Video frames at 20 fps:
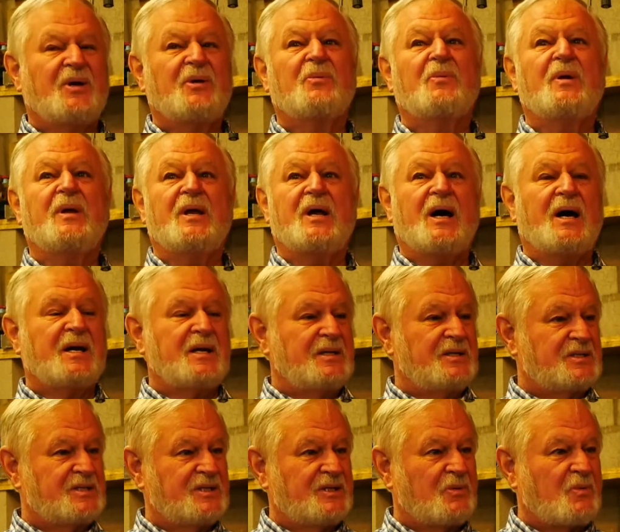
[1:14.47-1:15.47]
We got
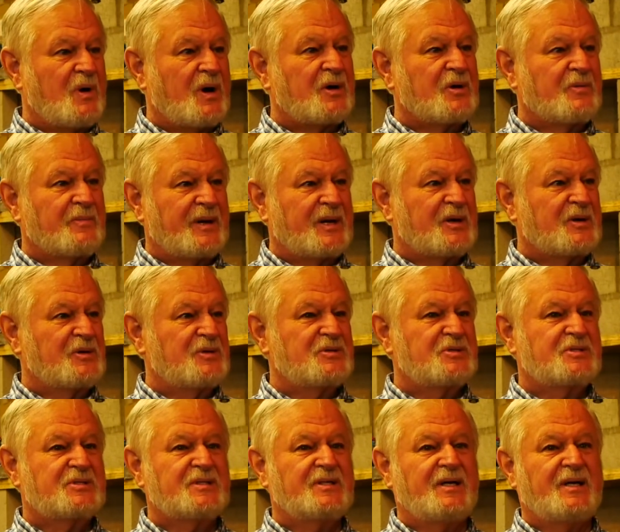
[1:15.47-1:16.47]
into
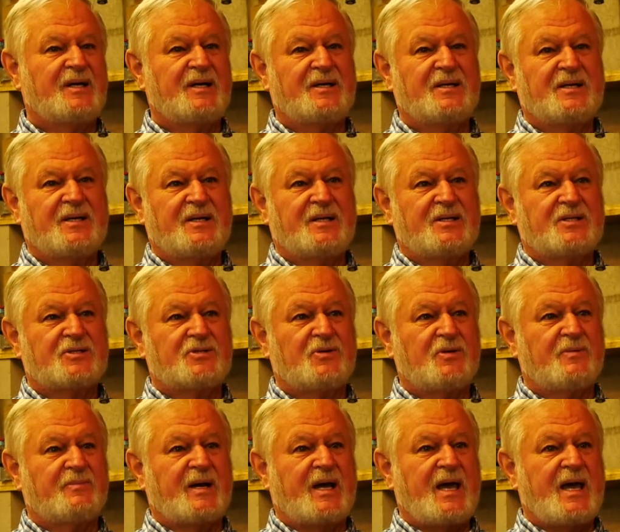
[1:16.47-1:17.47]
Watermakers
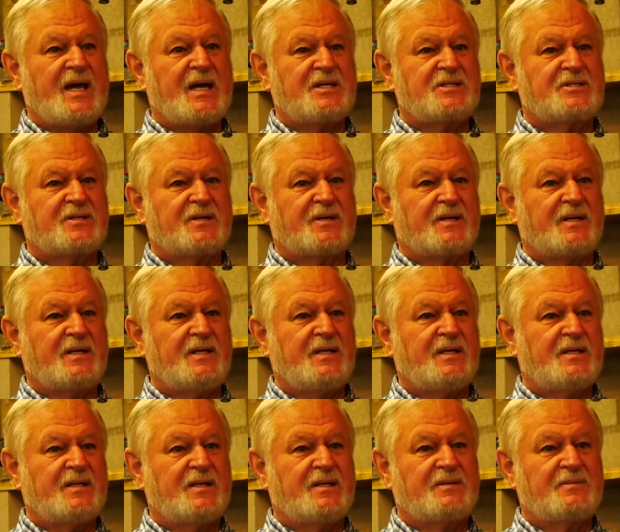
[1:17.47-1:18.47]
sort of by accident. I
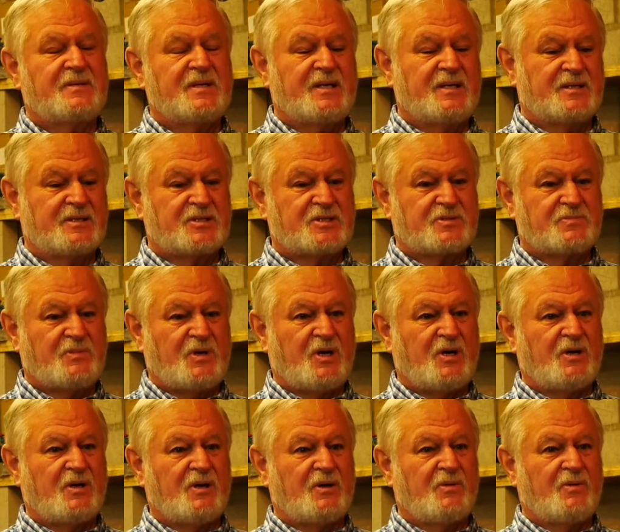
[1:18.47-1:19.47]
had a
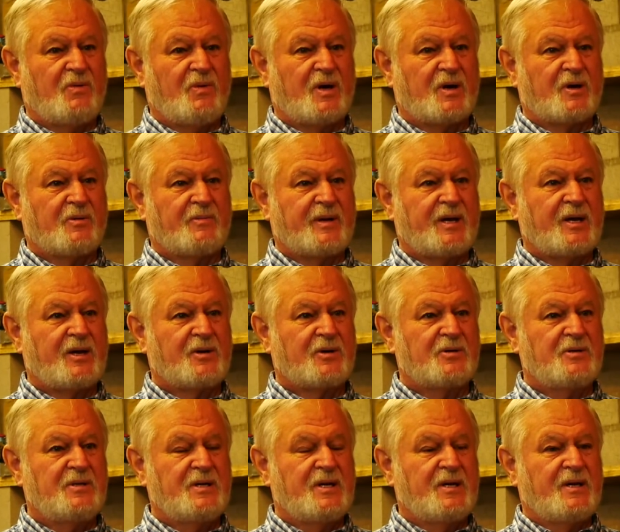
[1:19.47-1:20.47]
small
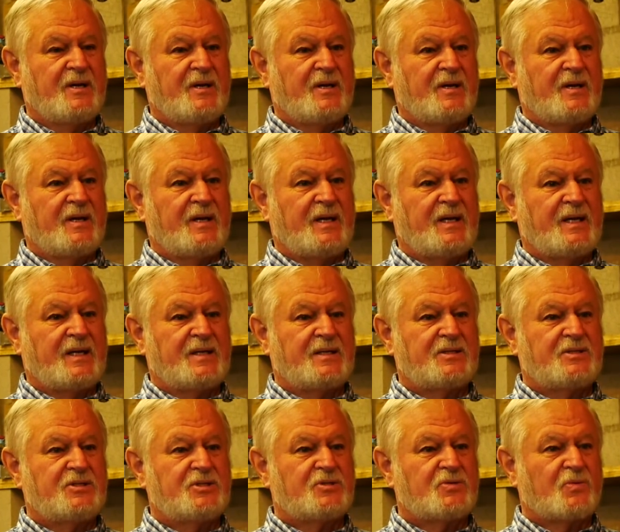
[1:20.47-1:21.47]
Watermaker, and it
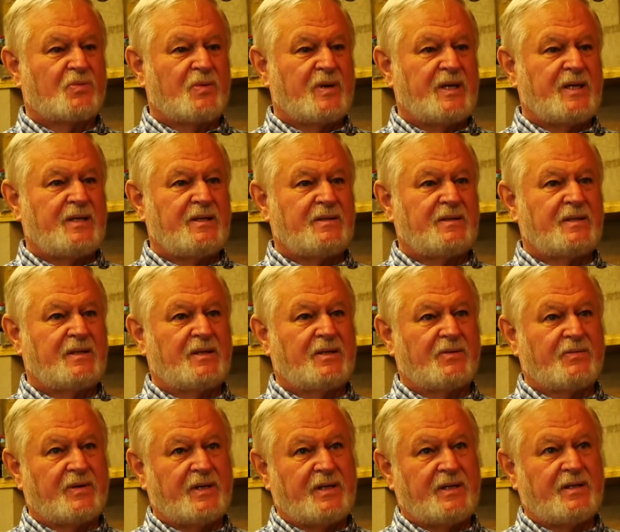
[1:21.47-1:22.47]
just ran
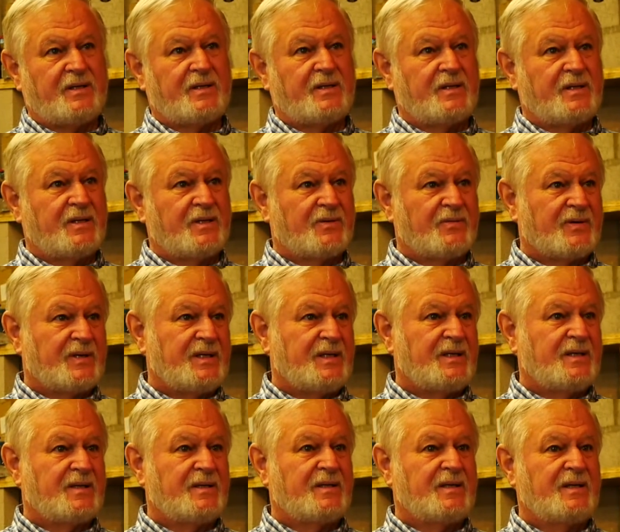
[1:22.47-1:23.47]
and ran and
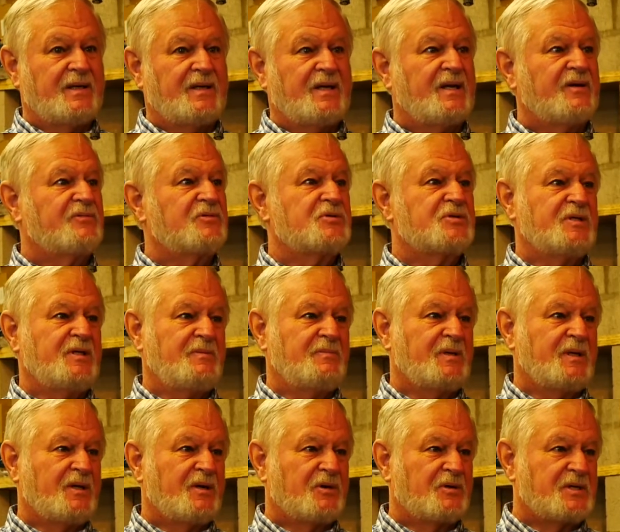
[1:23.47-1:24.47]
ran and never seemed to
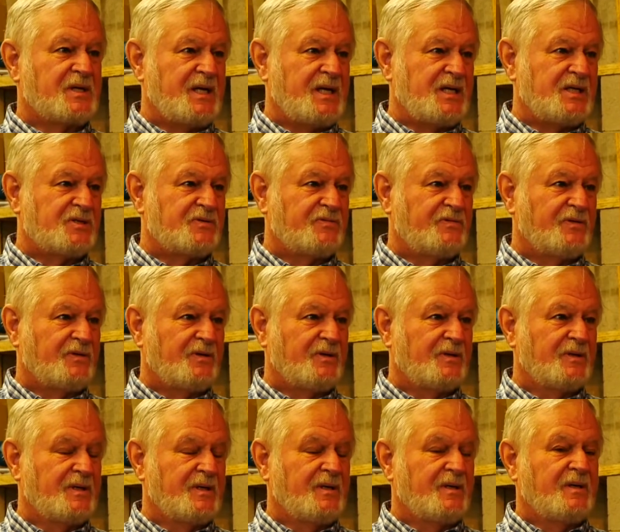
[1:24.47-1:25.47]
get our tanks
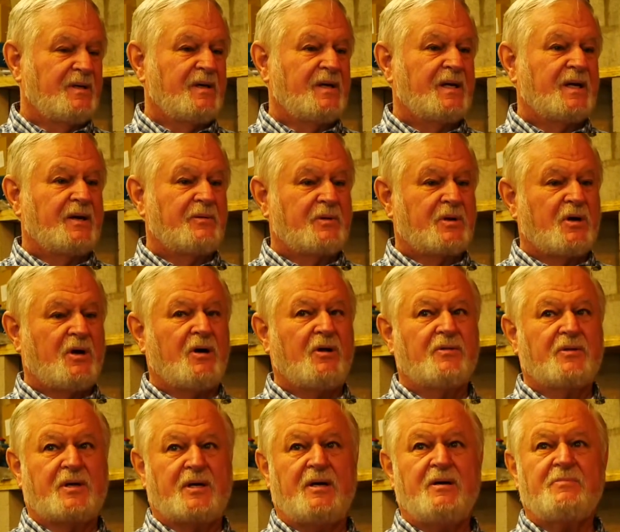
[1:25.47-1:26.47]
full. And I would call
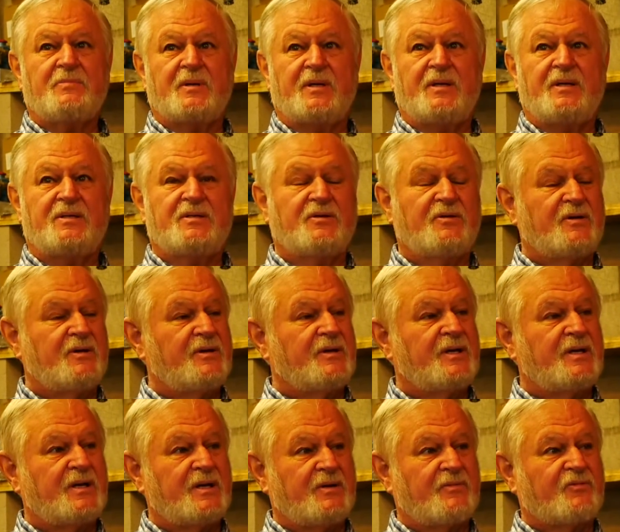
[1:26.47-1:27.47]
the company to
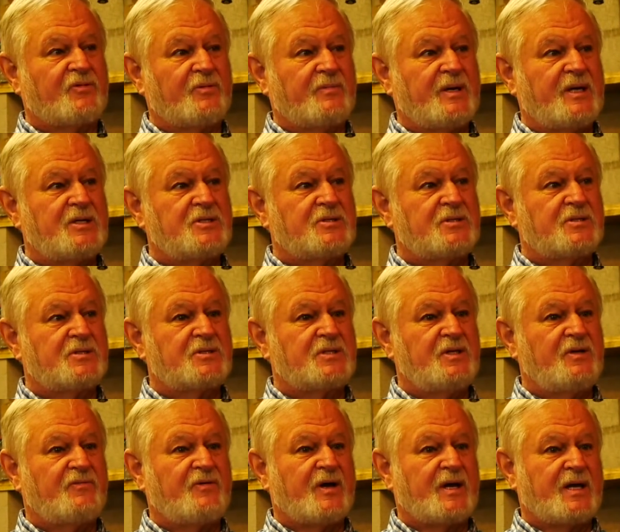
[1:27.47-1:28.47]
get information to see
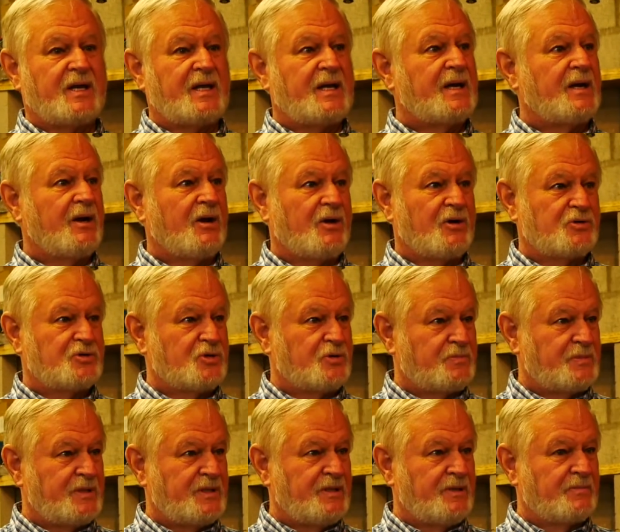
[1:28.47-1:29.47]
if I could add a larger
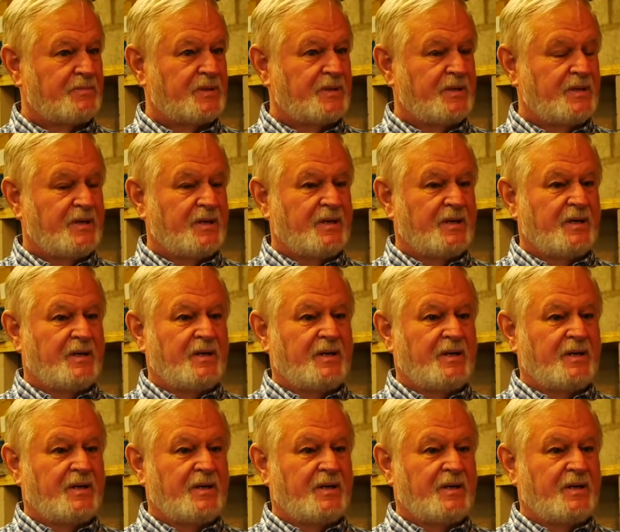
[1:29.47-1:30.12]
pump. Mm-hmm.